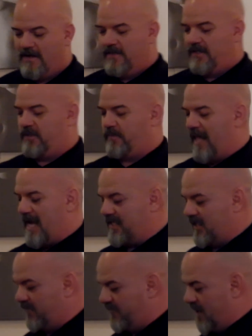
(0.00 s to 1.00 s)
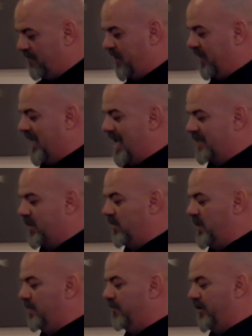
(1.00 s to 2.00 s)
The splashing and fumbling lasted
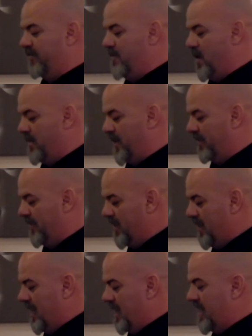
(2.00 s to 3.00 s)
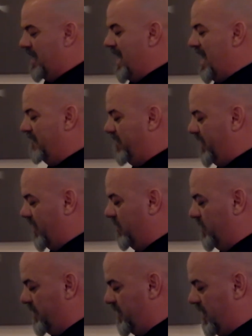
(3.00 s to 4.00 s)
only a brief moment, and then
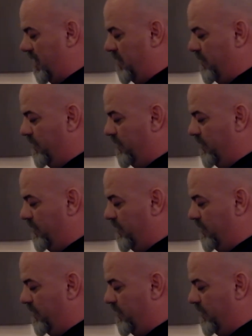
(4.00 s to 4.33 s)
everything was still.